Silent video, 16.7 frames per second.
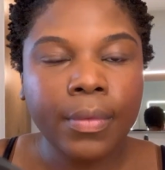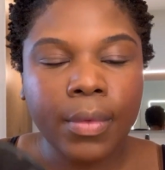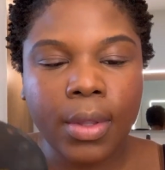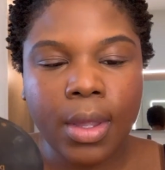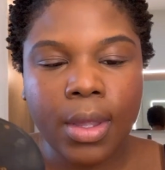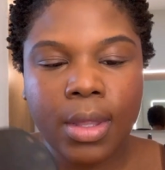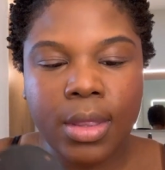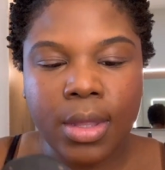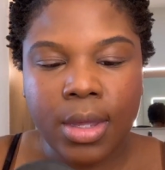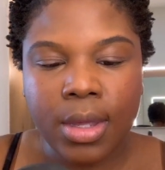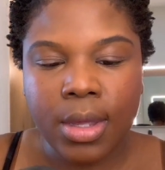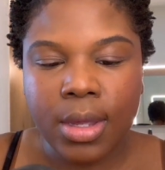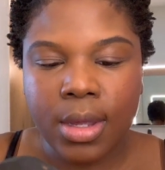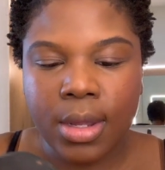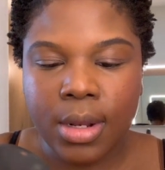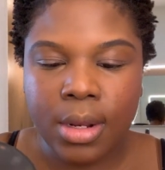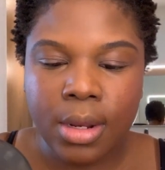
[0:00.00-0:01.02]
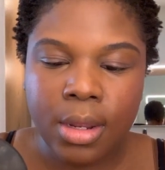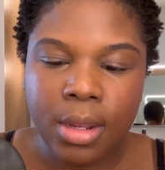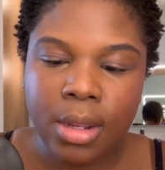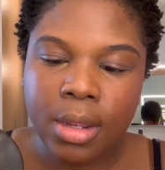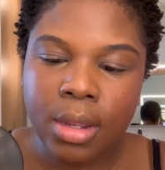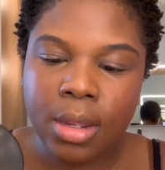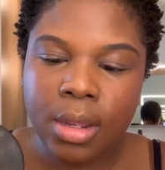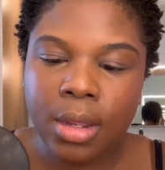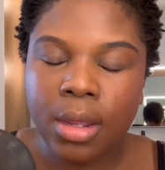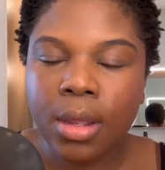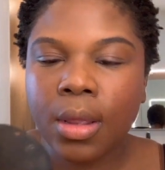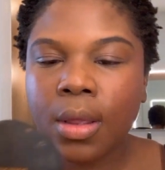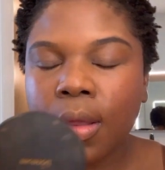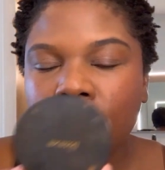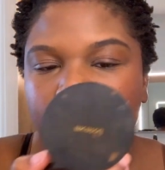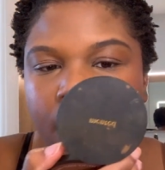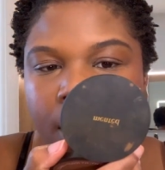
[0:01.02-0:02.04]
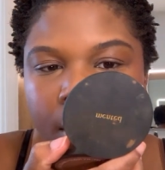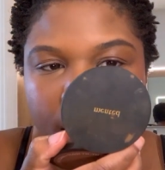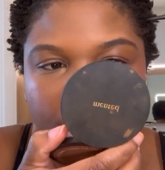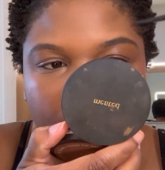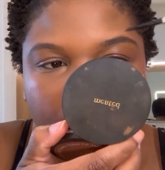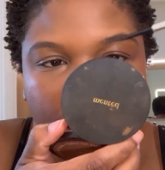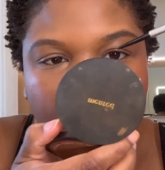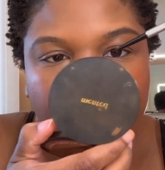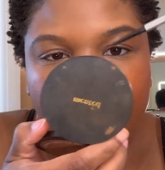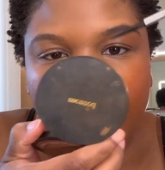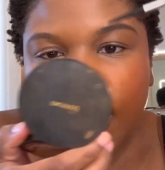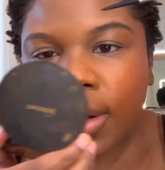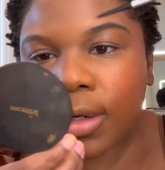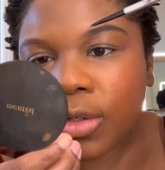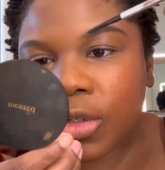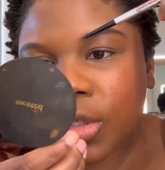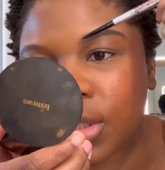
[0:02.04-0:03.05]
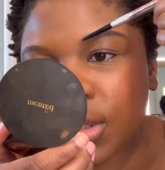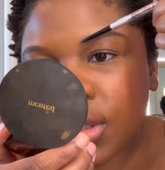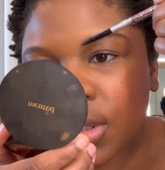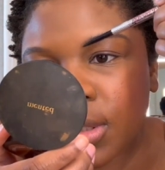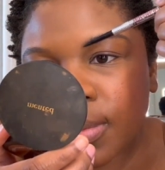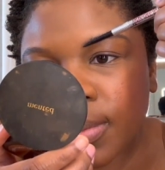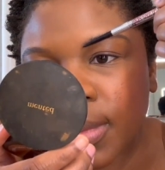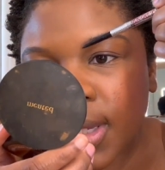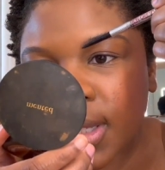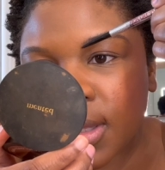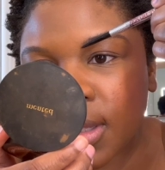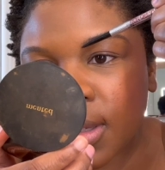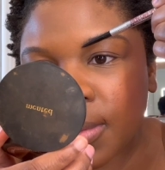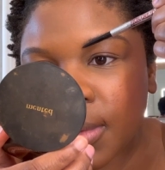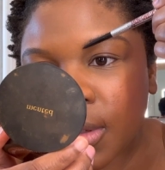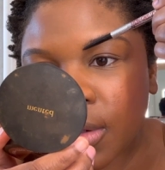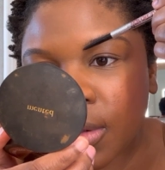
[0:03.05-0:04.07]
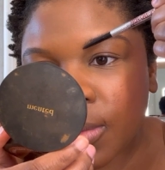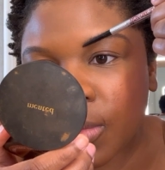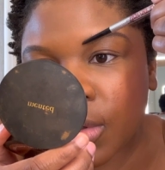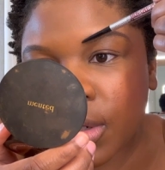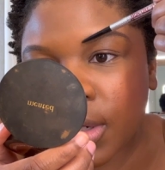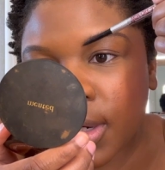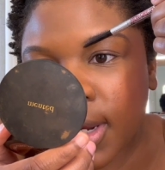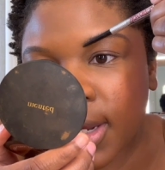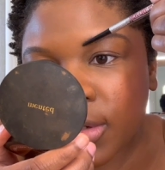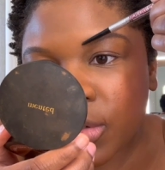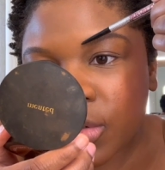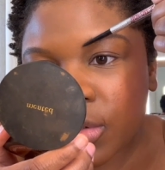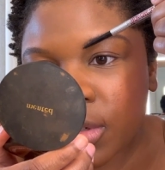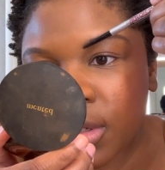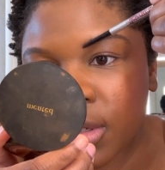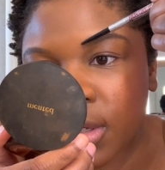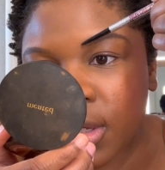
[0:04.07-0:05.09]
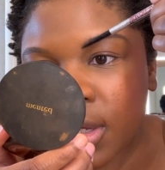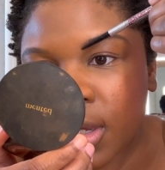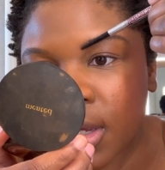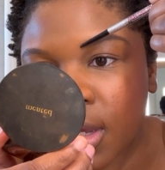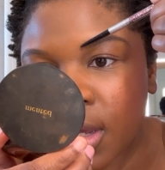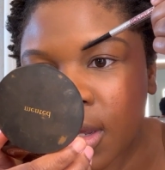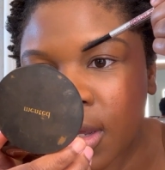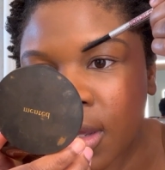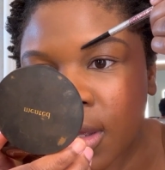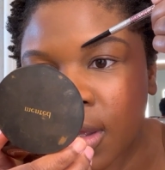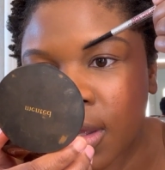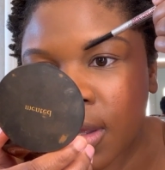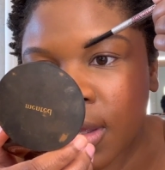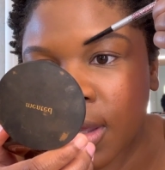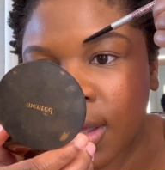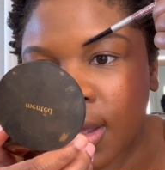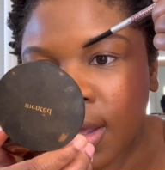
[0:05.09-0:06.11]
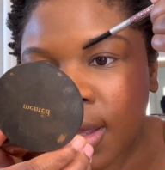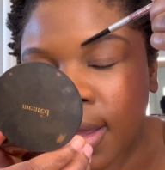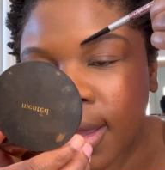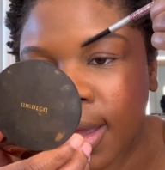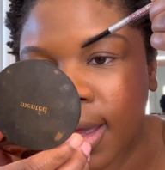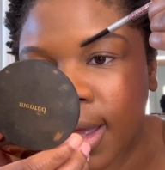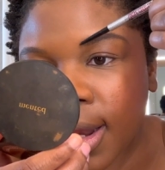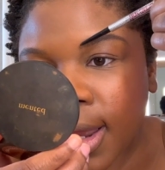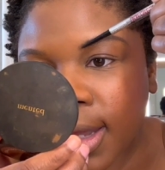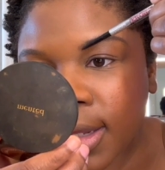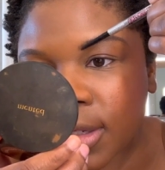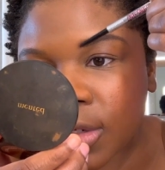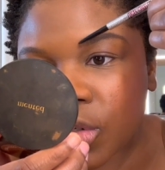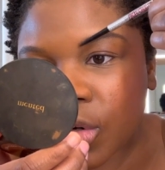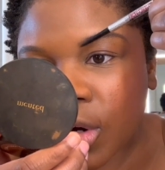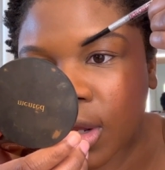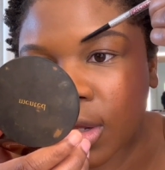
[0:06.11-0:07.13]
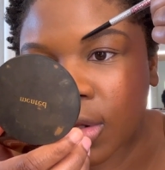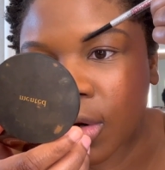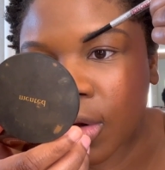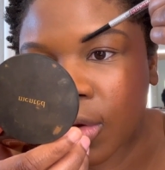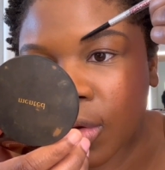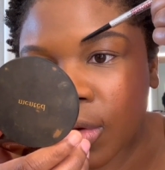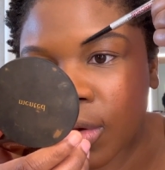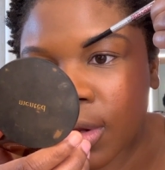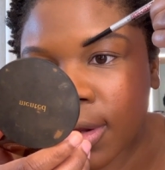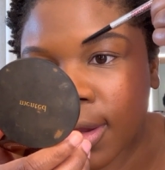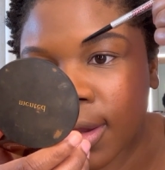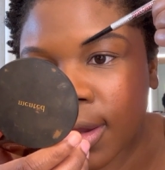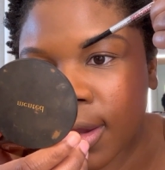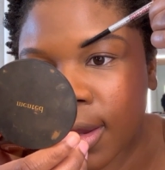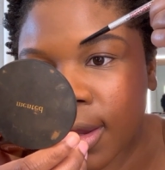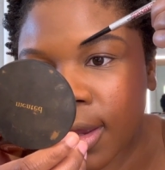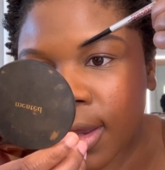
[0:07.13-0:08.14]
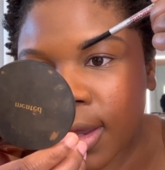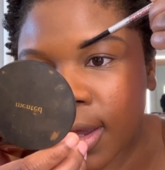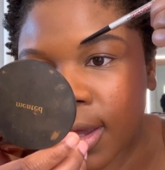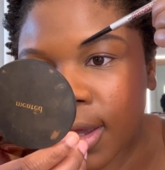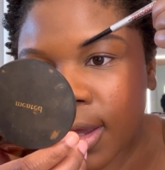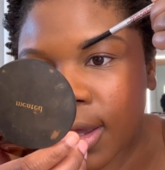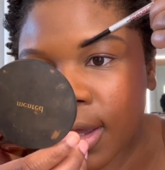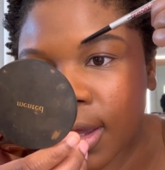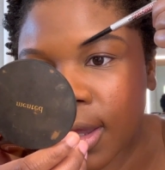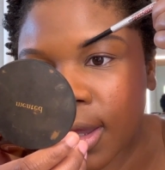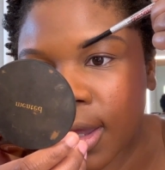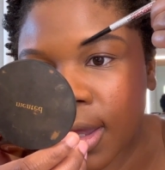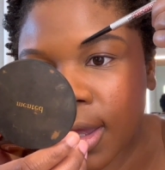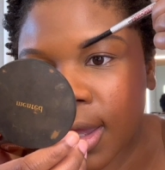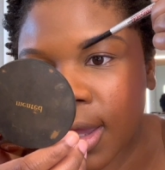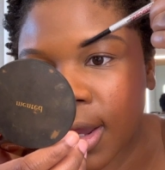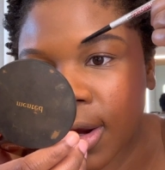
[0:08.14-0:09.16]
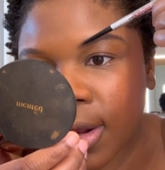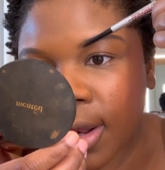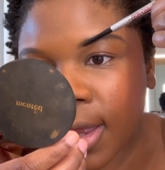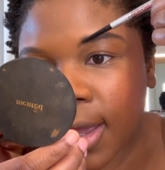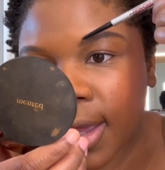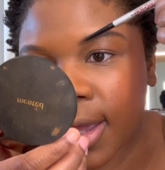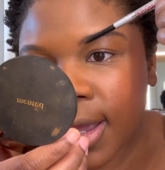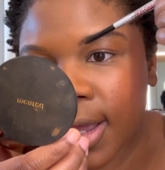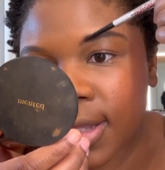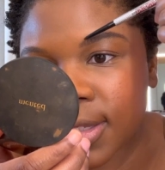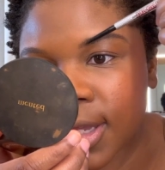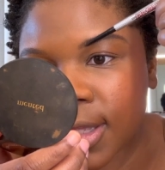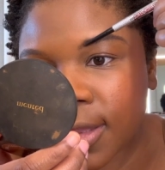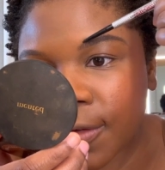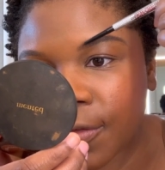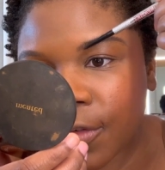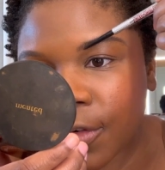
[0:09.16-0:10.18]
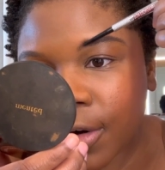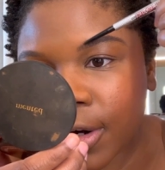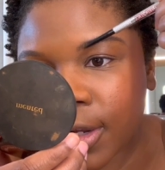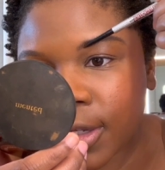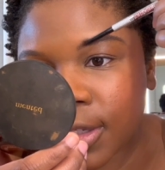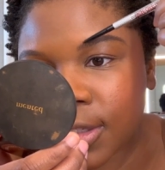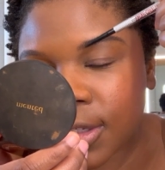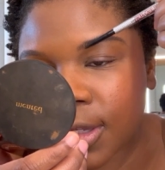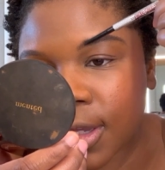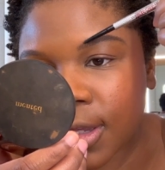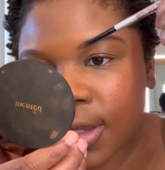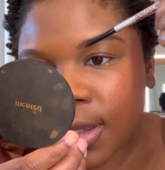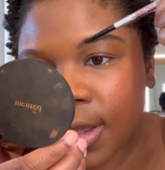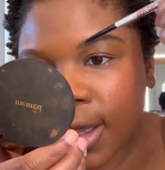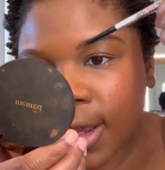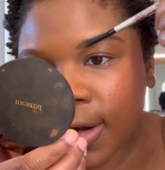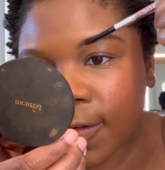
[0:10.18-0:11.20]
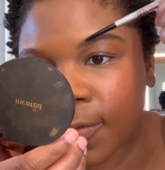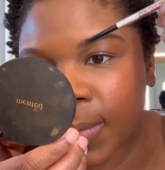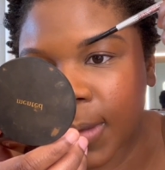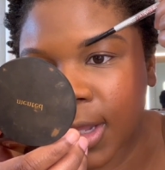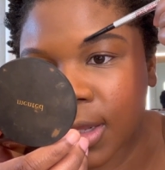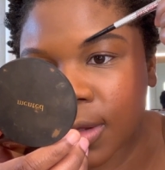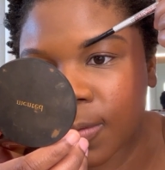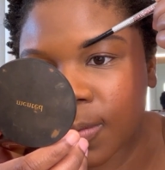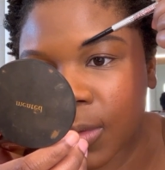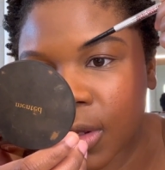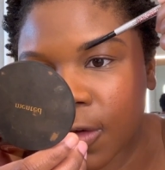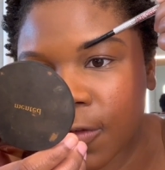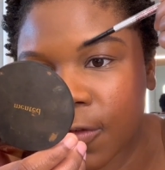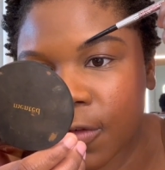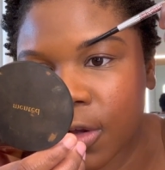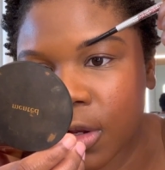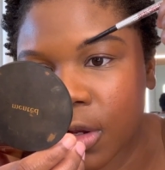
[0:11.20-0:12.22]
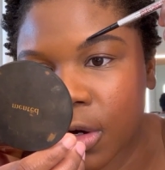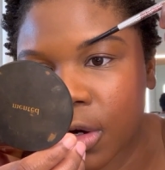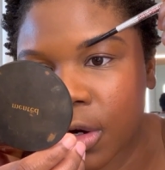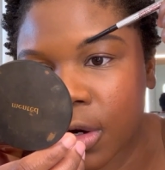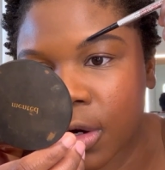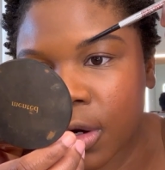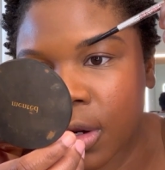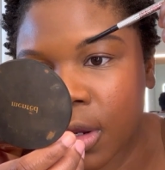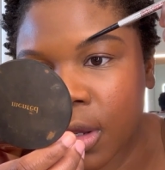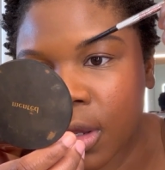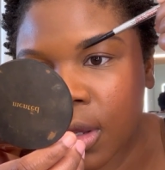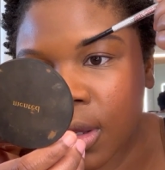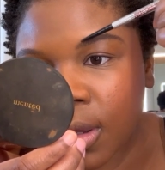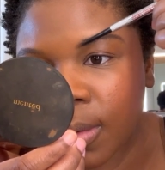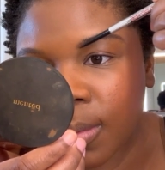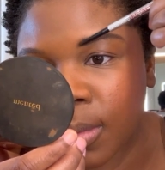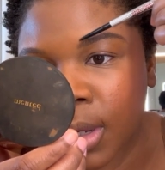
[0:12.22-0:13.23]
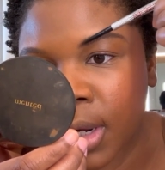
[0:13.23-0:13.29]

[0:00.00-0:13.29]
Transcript: And then I'm gonna just make them a little more natural looking. I like to draw little hairlines at the front to kind of make them look fuller but